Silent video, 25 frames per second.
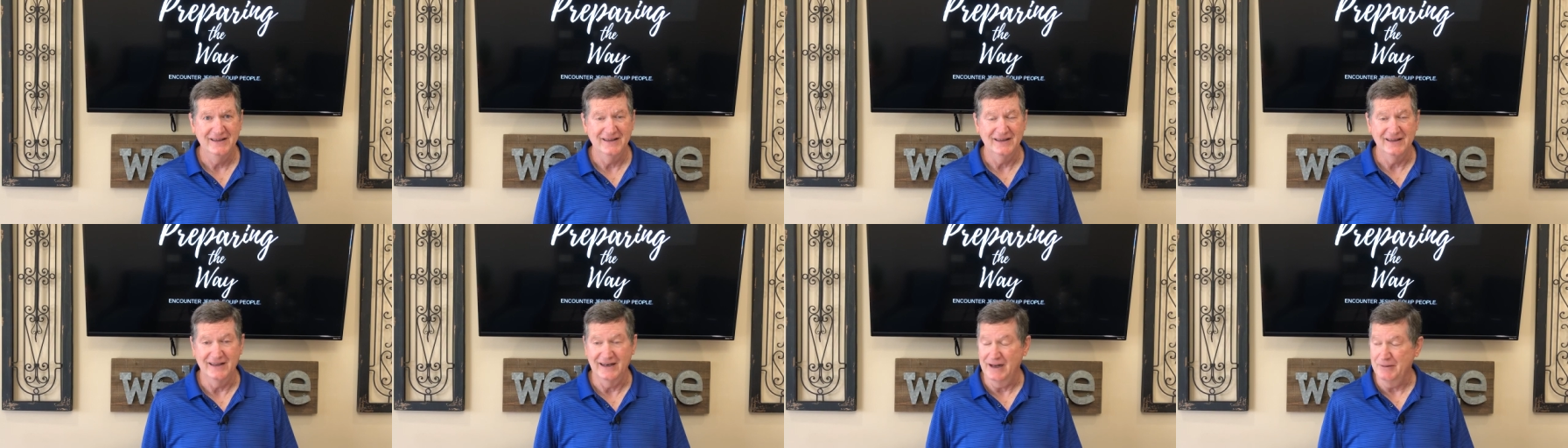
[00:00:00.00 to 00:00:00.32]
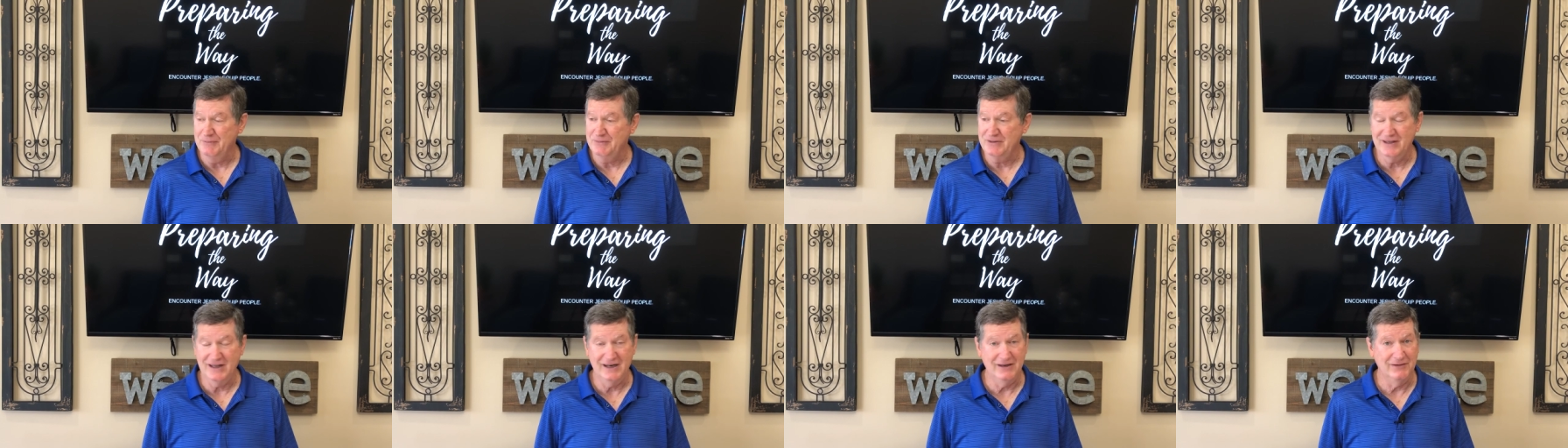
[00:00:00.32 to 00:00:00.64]
And I'm
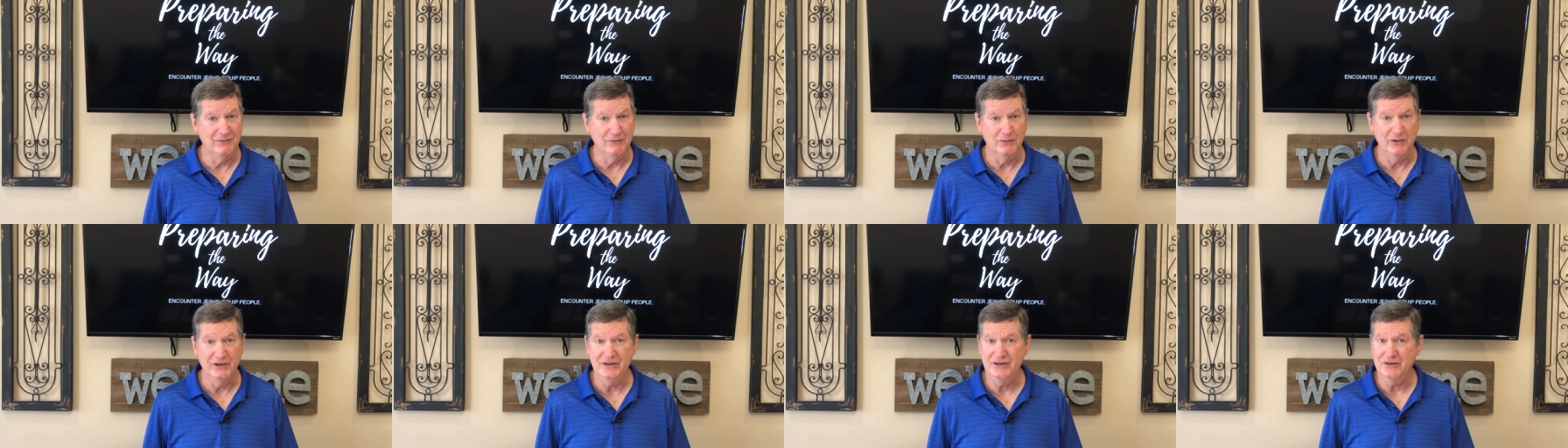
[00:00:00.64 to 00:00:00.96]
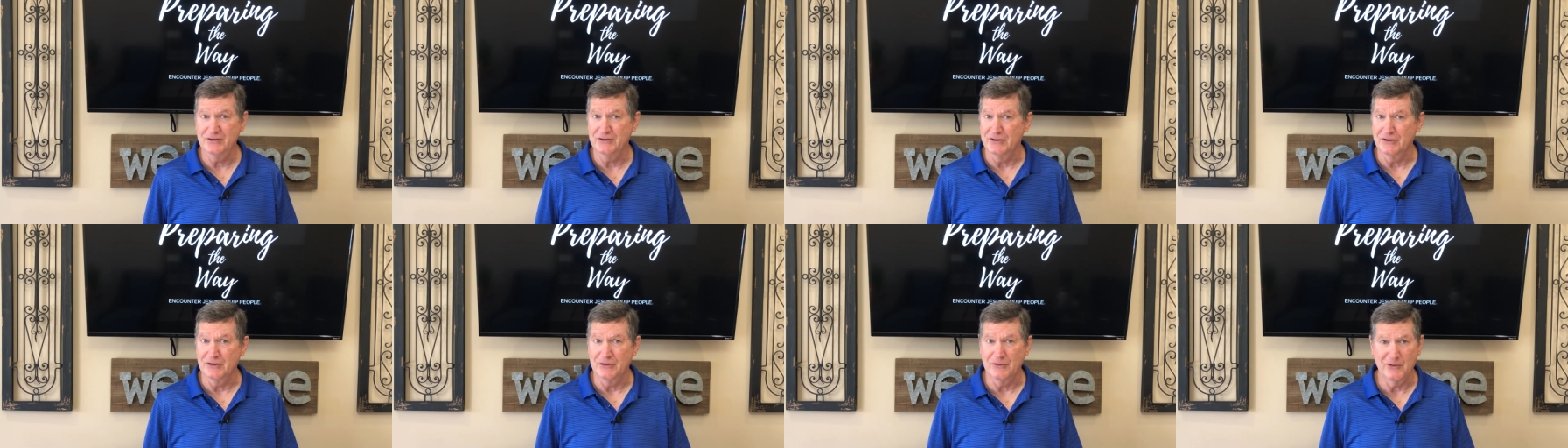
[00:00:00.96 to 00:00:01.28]
telling them, we're
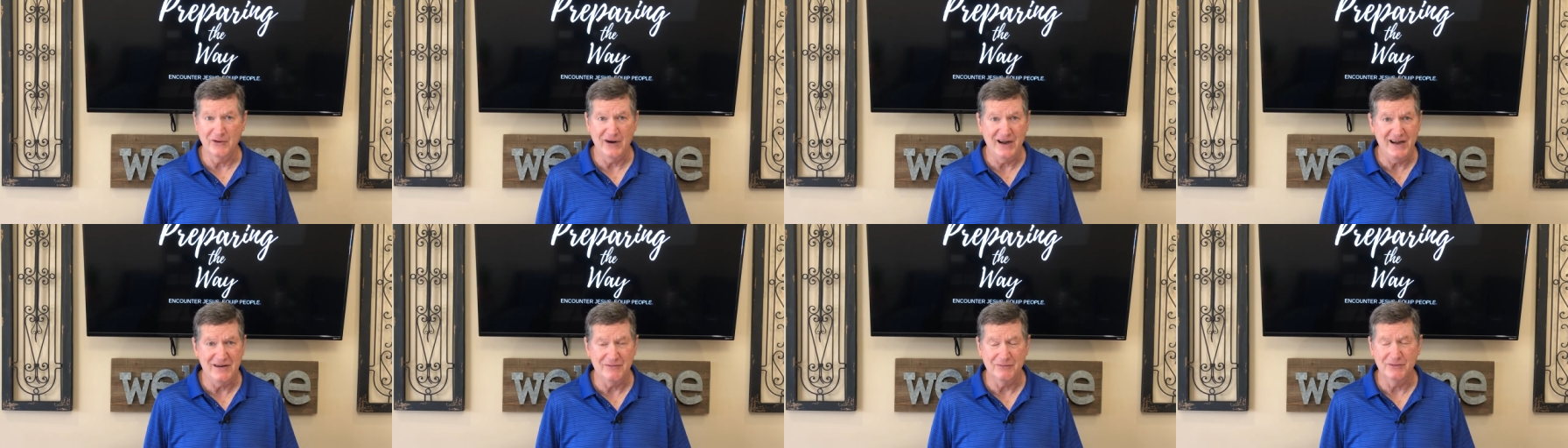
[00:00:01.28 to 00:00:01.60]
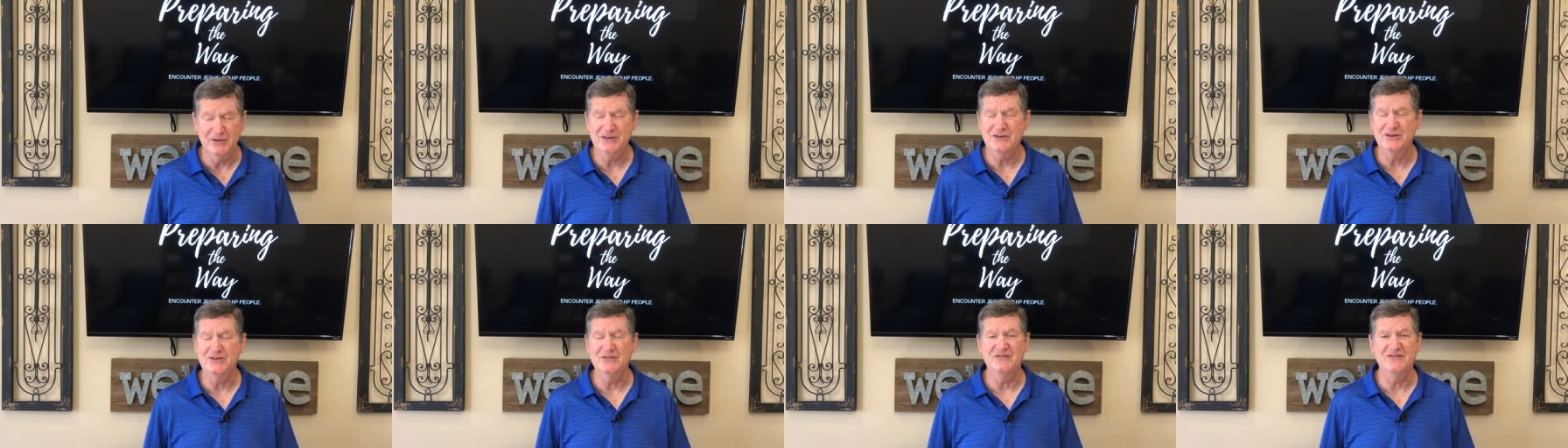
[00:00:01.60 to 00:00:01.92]
doing great.
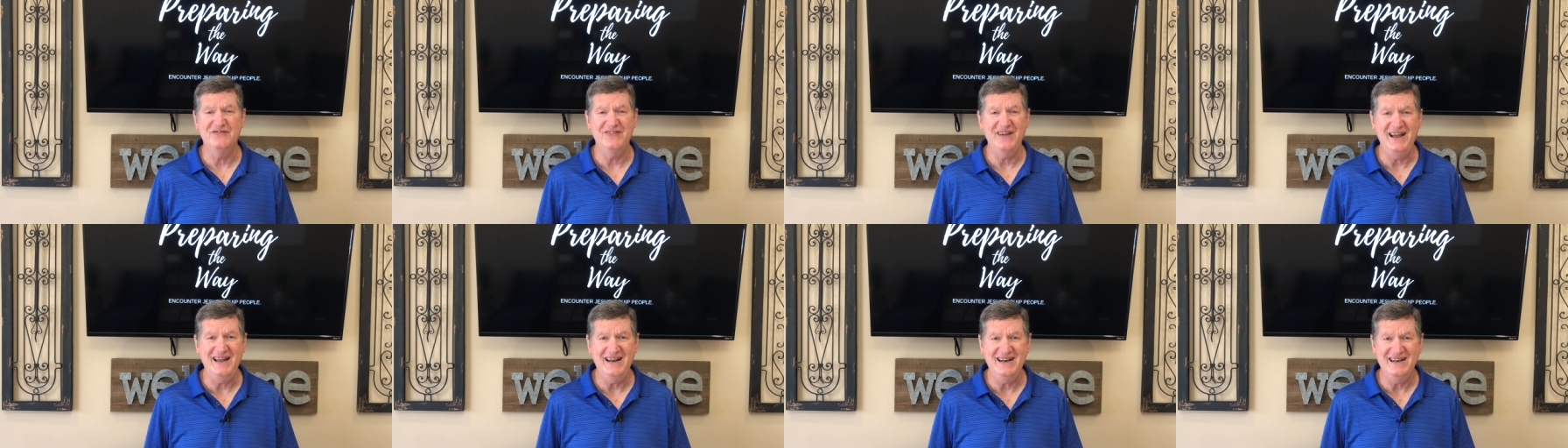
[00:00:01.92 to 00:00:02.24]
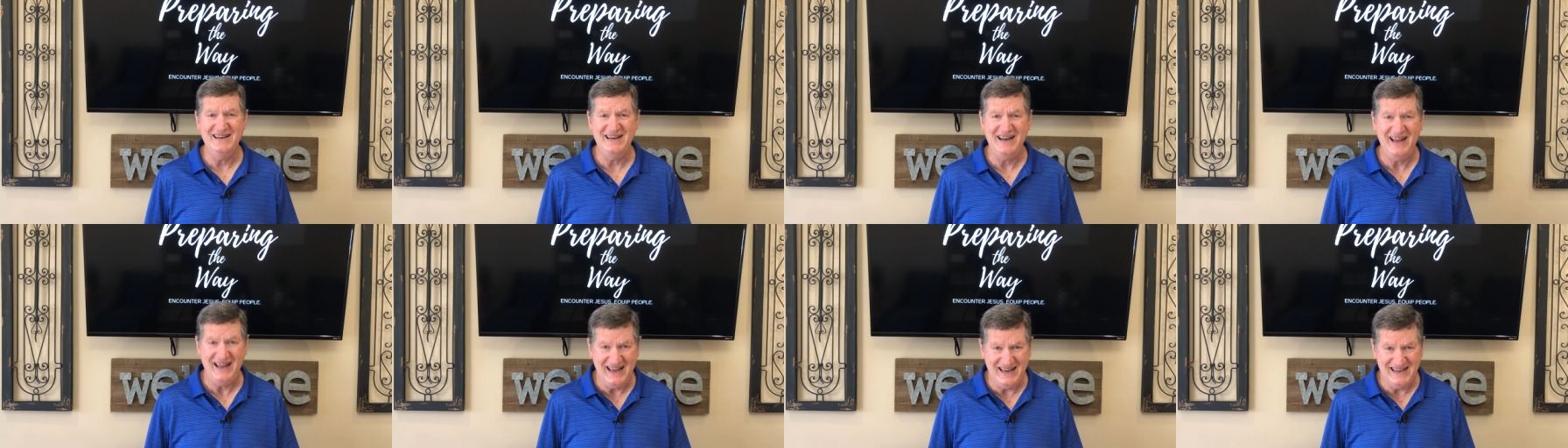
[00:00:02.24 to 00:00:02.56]
We're doing
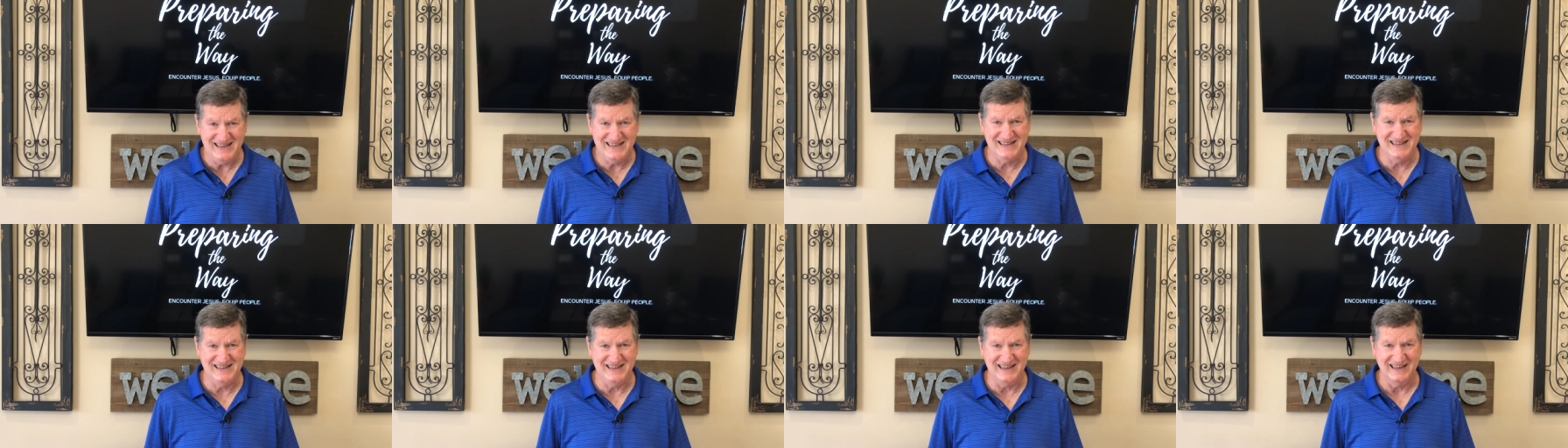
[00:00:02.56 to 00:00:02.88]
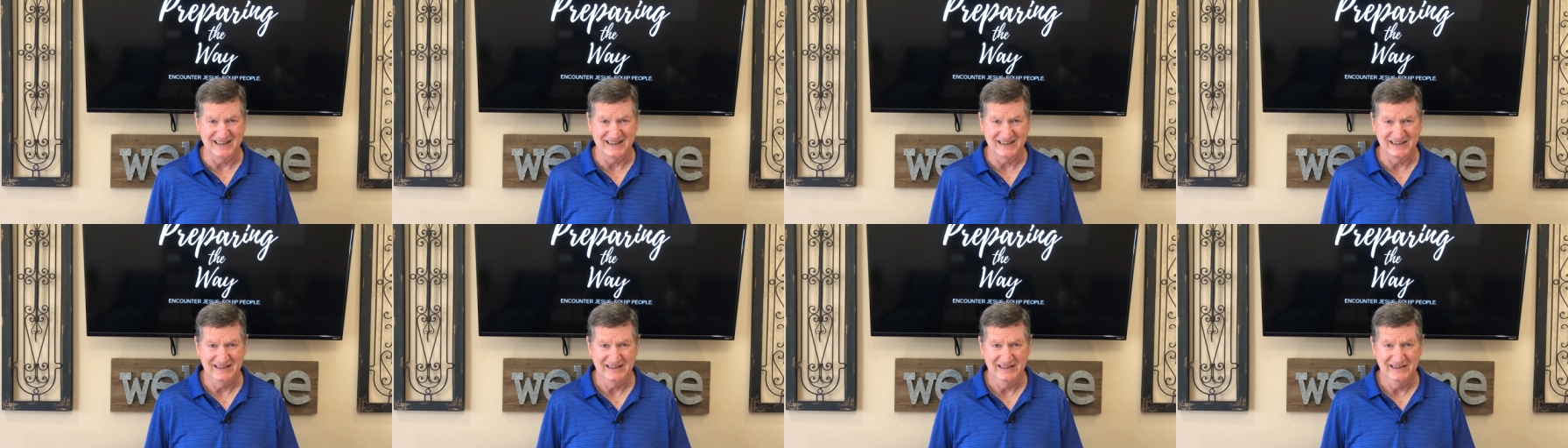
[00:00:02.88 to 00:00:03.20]

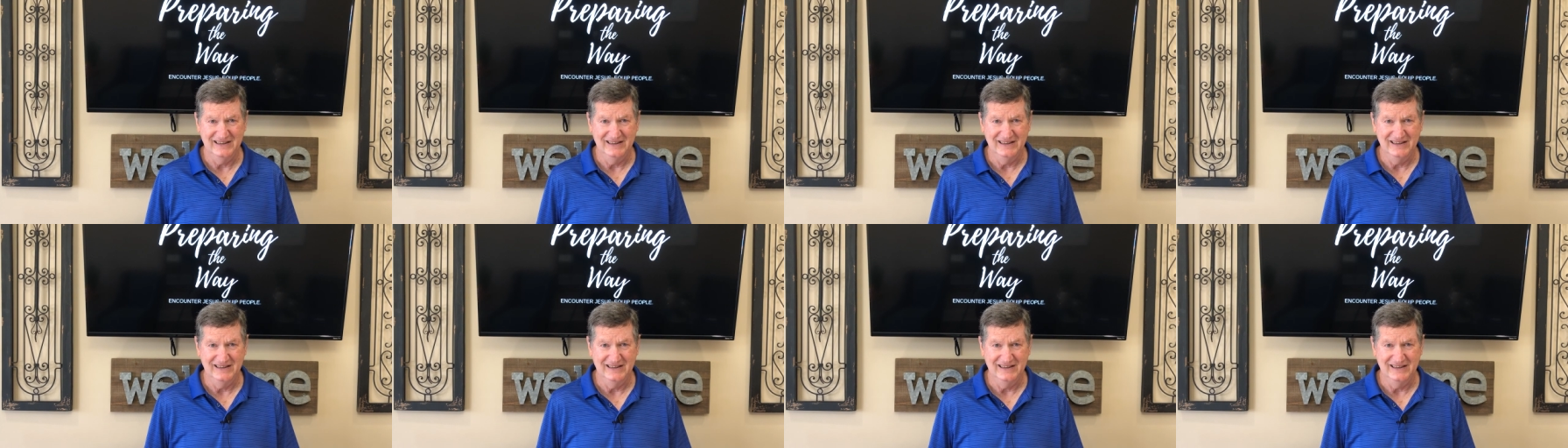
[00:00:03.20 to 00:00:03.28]
fantastic.